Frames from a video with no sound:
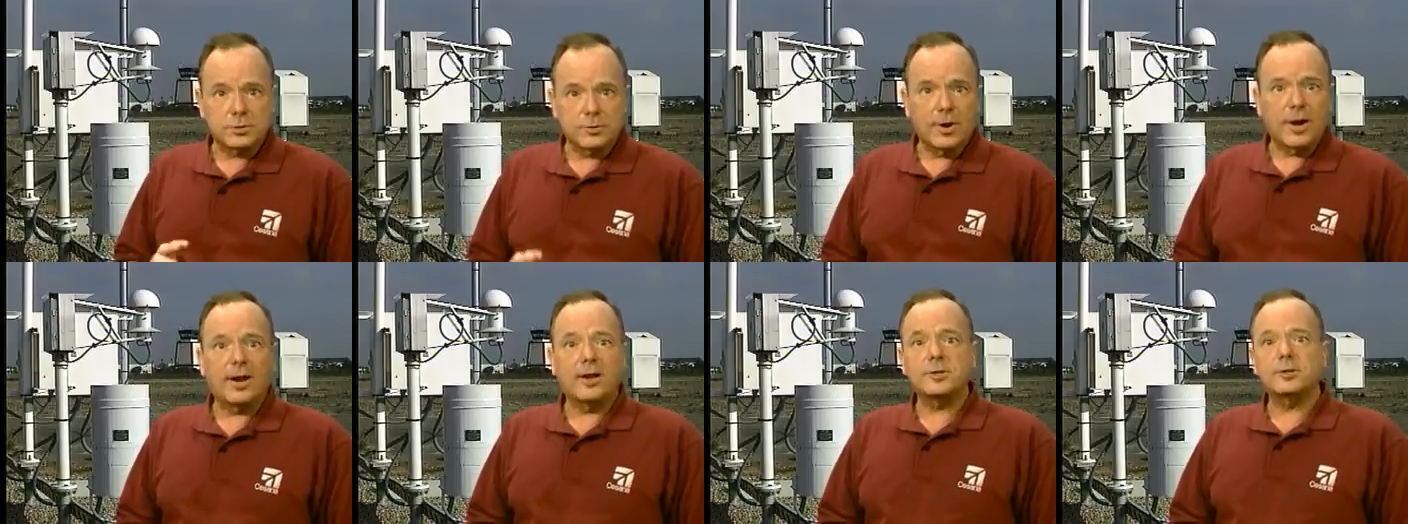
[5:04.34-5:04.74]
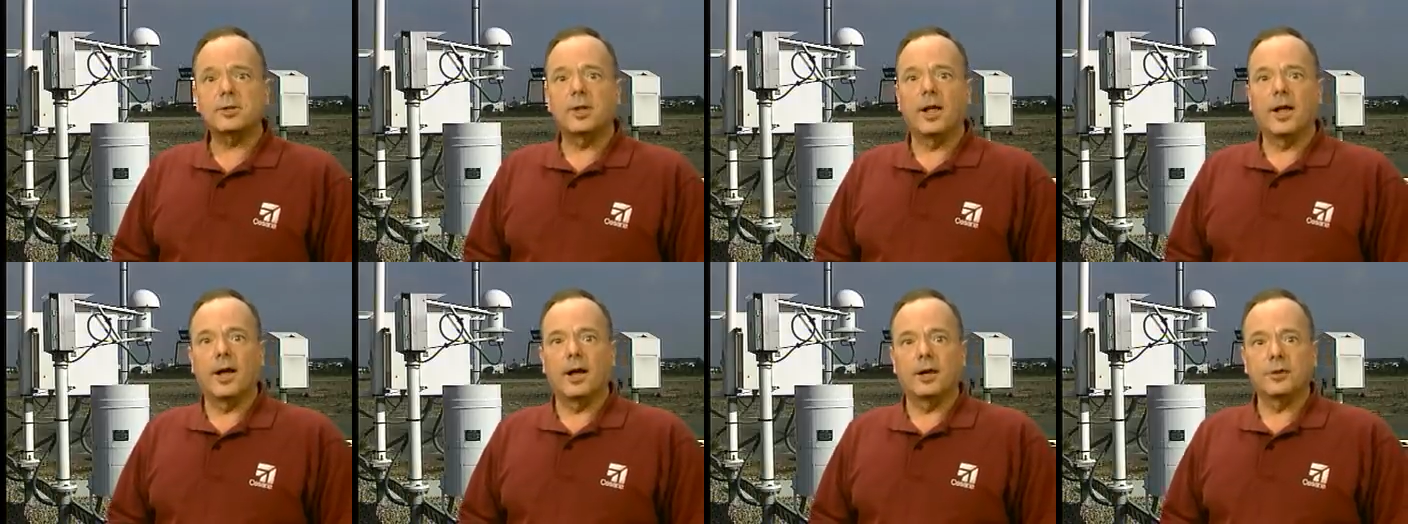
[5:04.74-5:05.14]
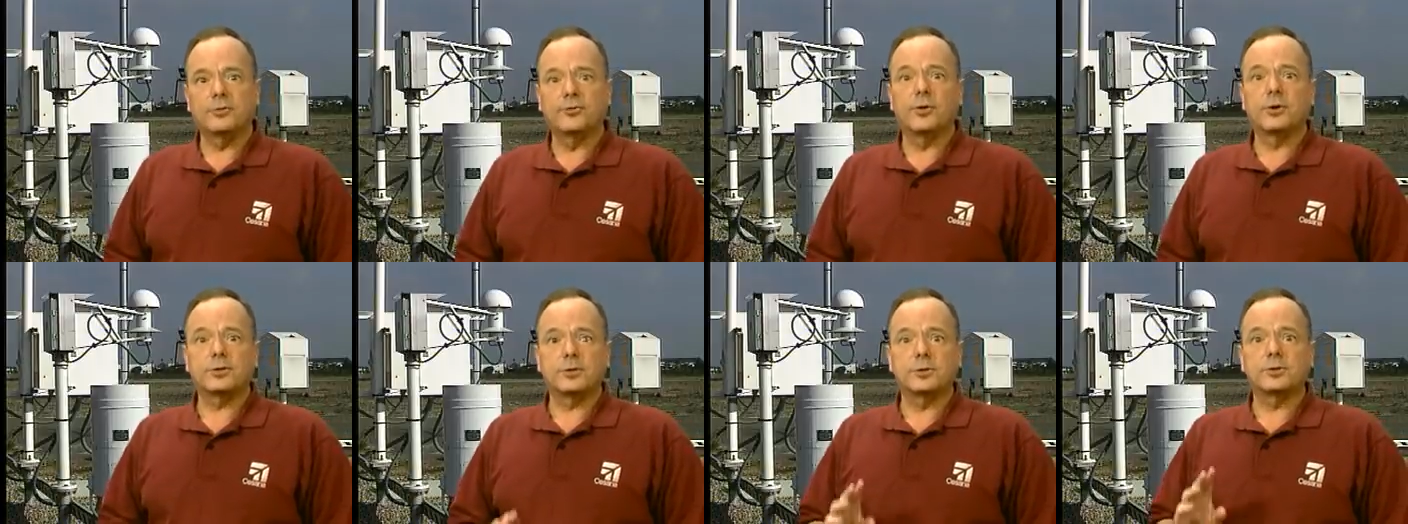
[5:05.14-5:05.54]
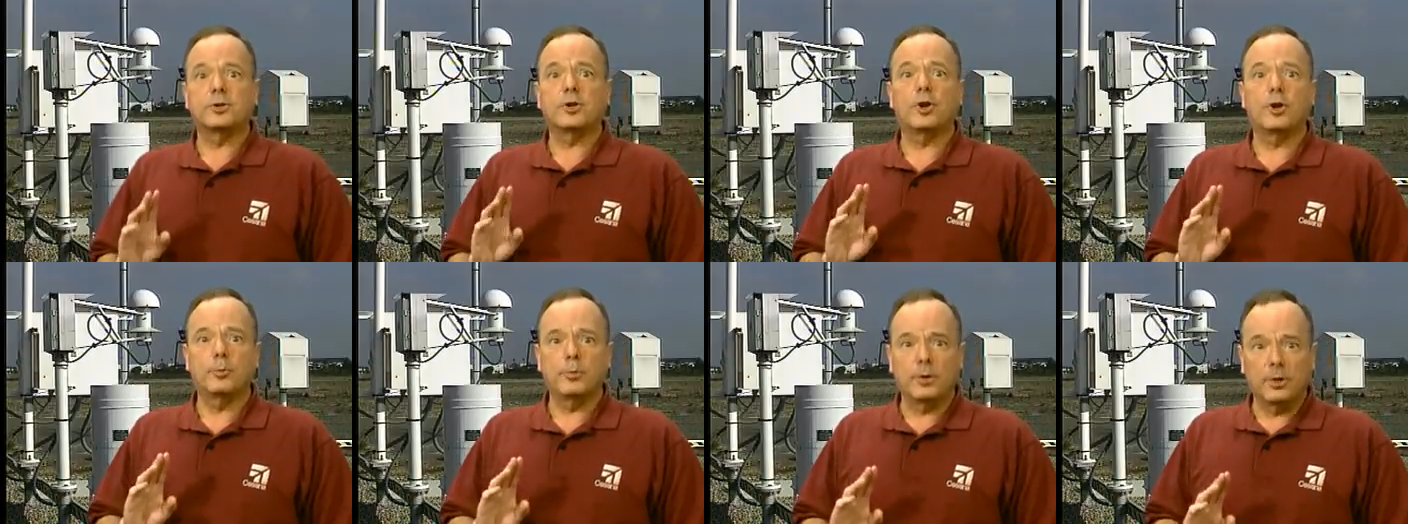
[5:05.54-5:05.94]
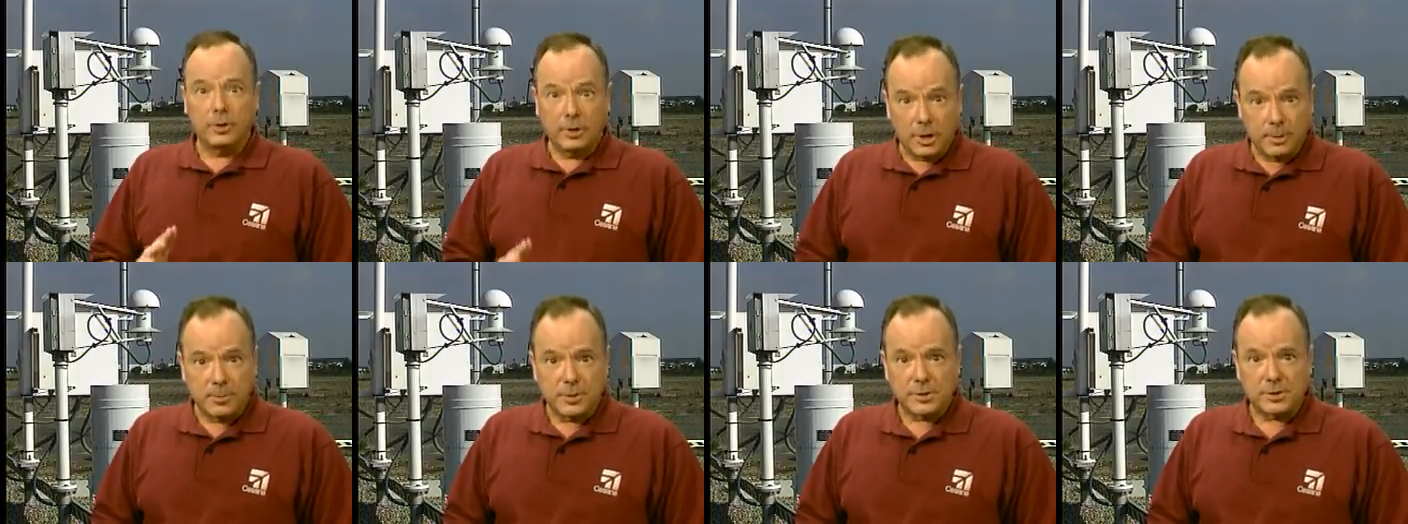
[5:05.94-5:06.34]
stratus clouds versus
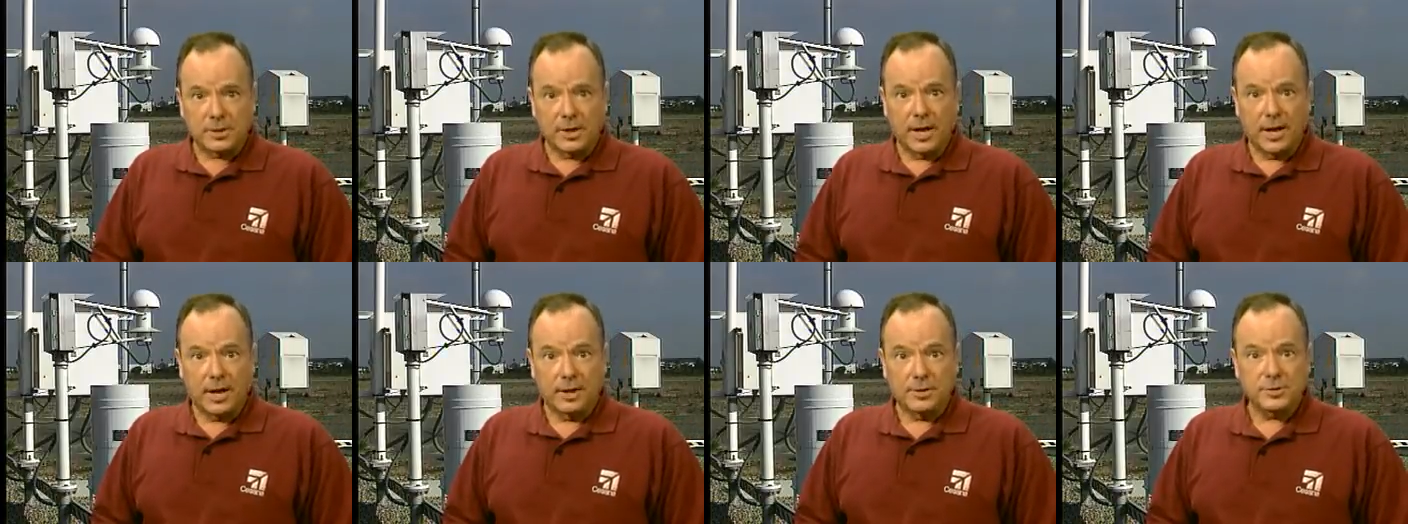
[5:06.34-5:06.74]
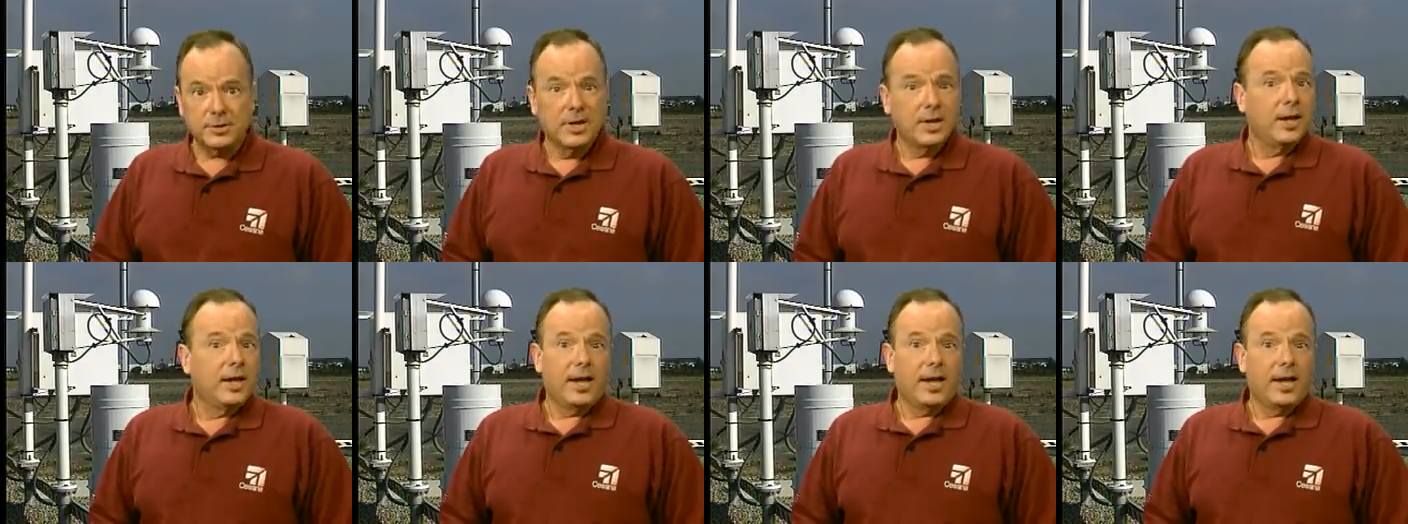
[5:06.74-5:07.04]
cumulonimbus clouds.